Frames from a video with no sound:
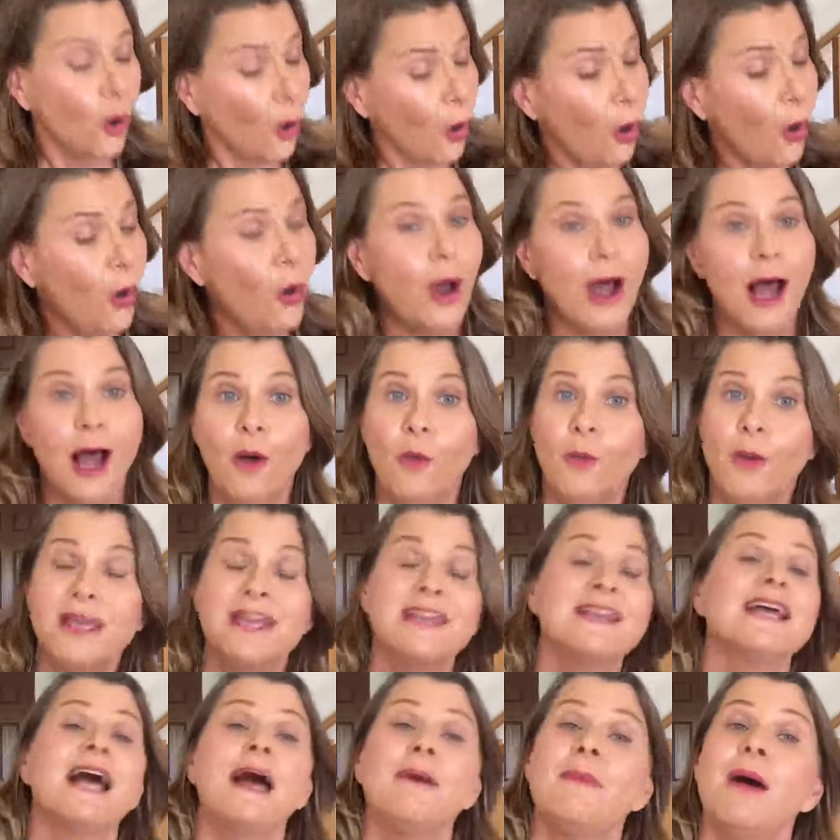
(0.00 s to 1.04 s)
Or we
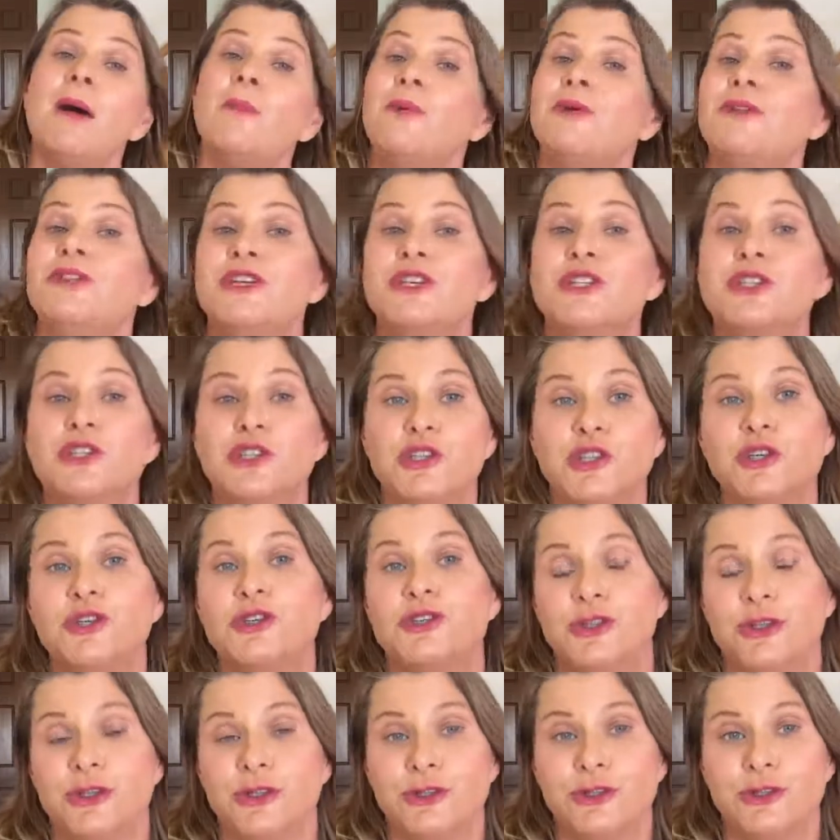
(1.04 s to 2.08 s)
can come up with
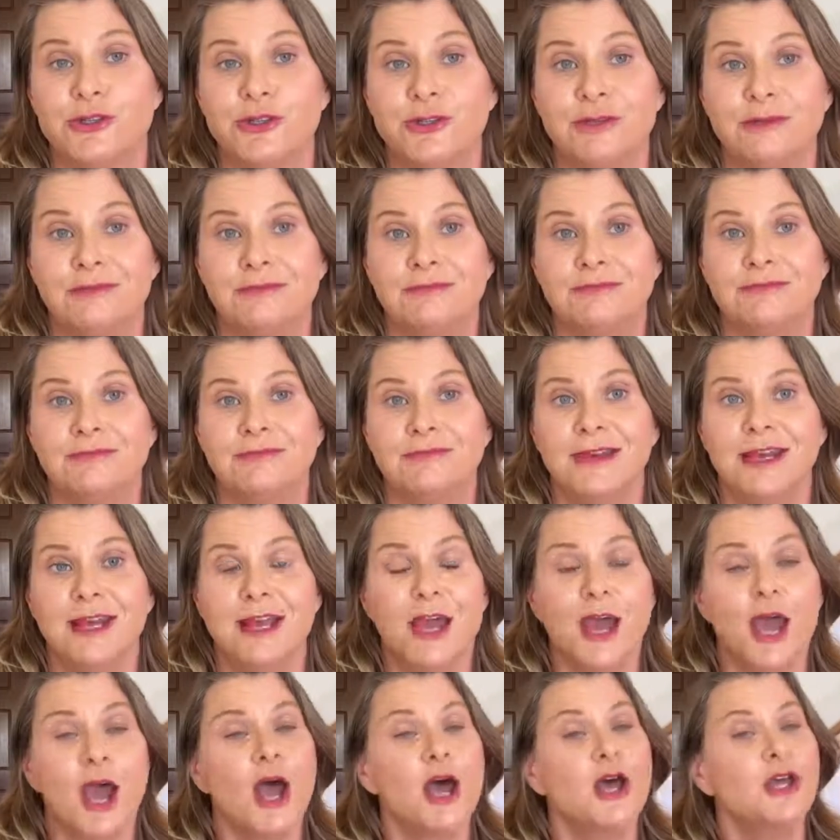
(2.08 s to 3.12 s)
excuses.
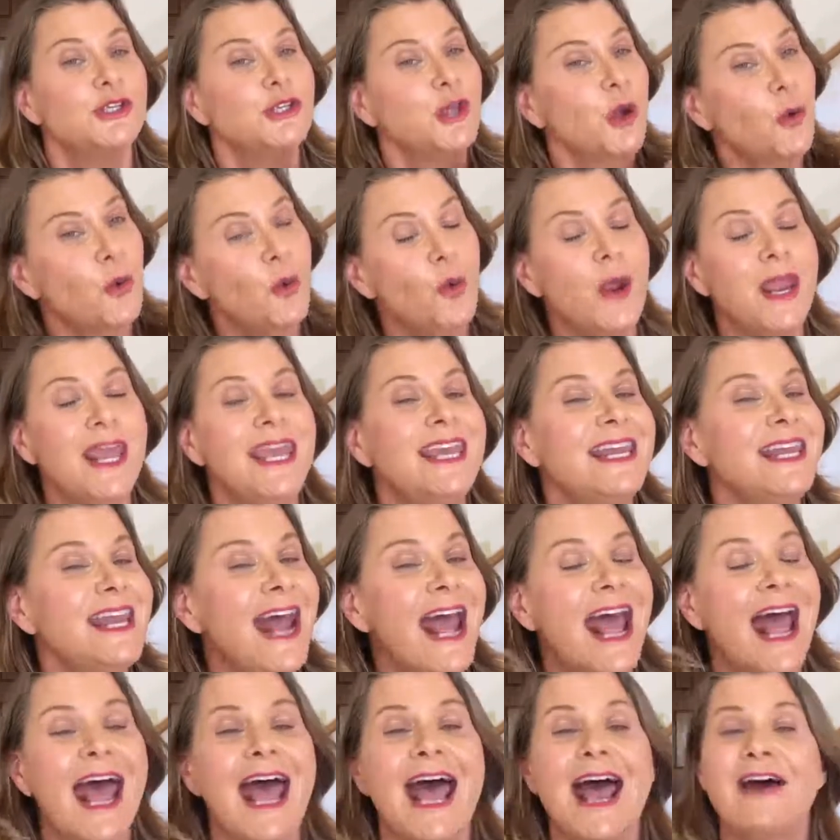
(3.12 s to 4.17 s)
So we can
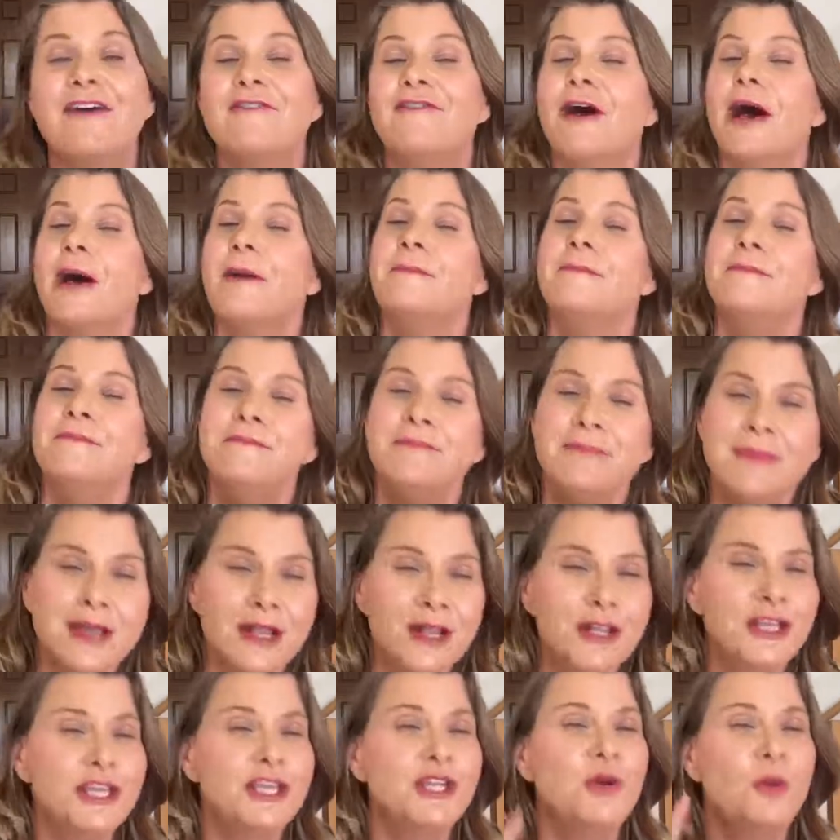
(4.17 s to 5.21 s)
have a
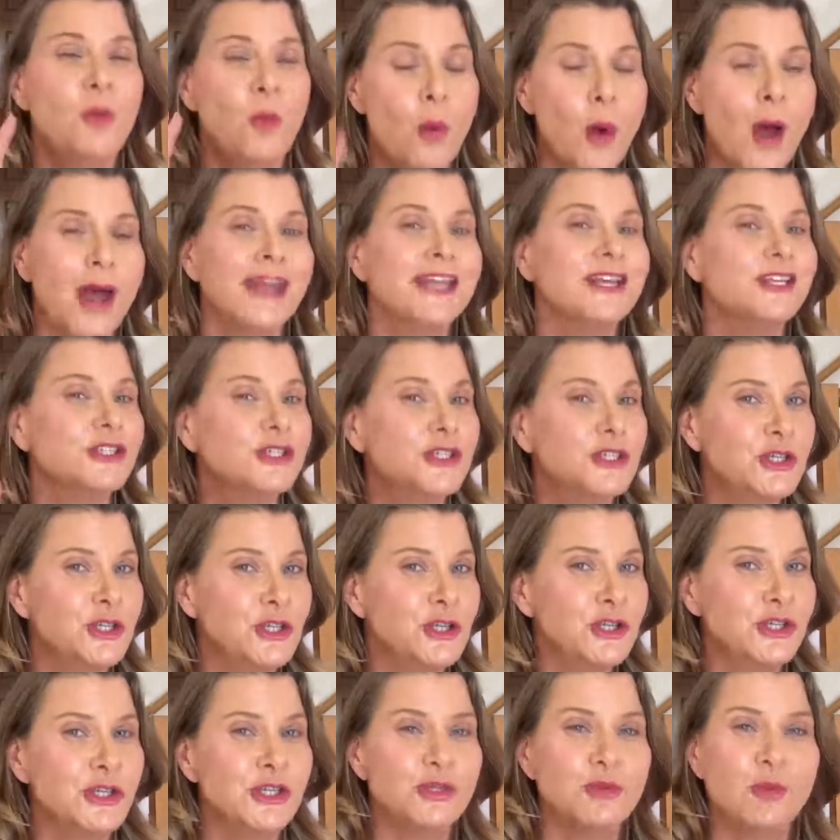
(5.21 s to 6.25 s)
million and one
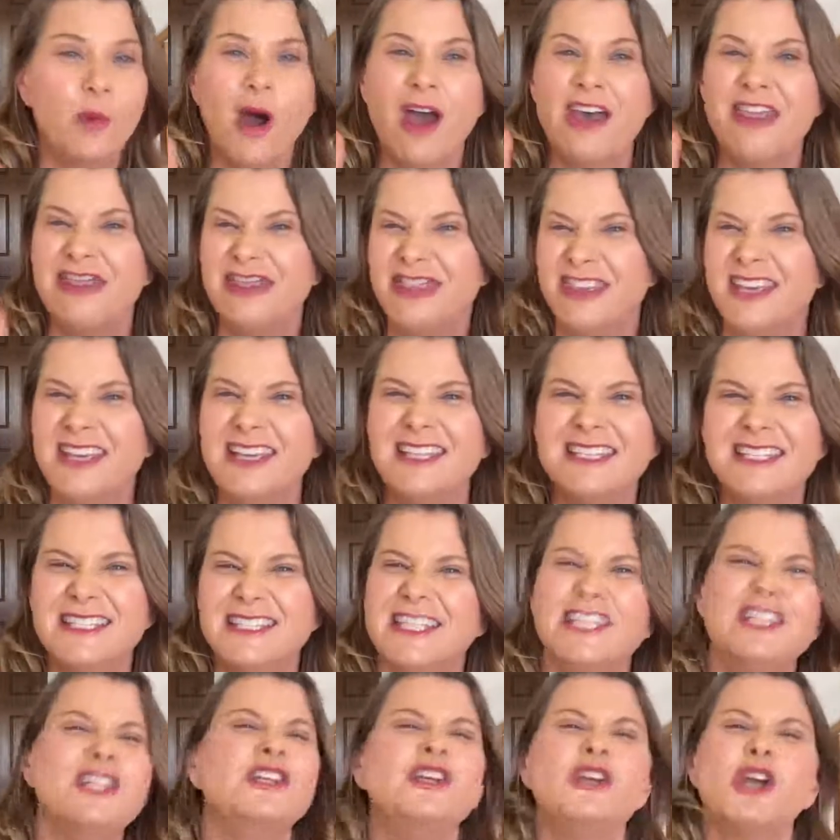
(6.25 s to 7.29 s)
excuses why things
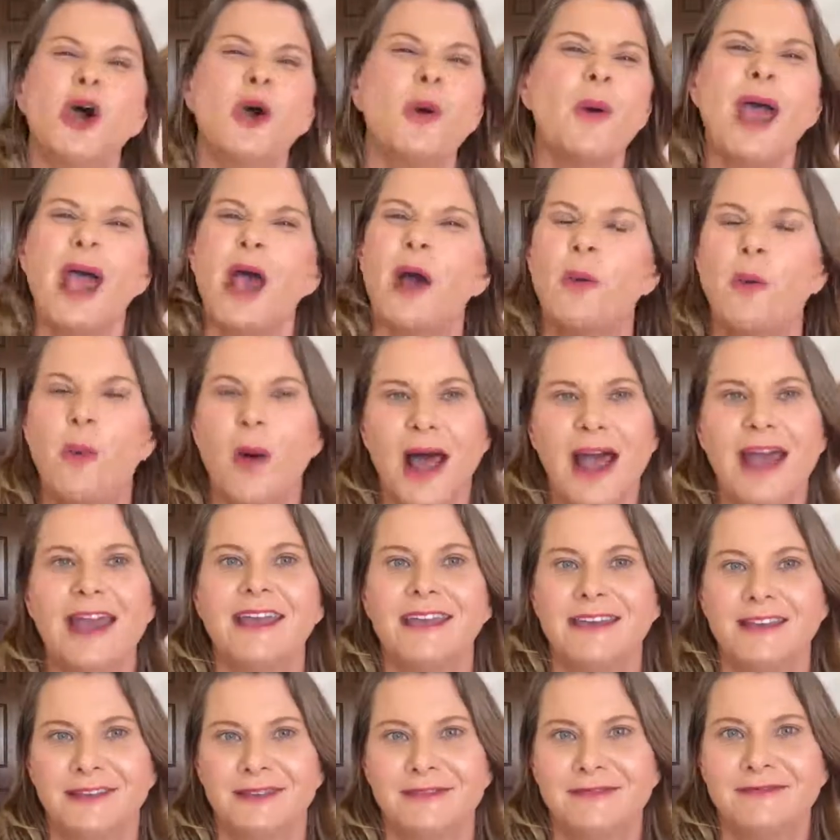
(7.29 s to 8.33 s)
didn't go our way.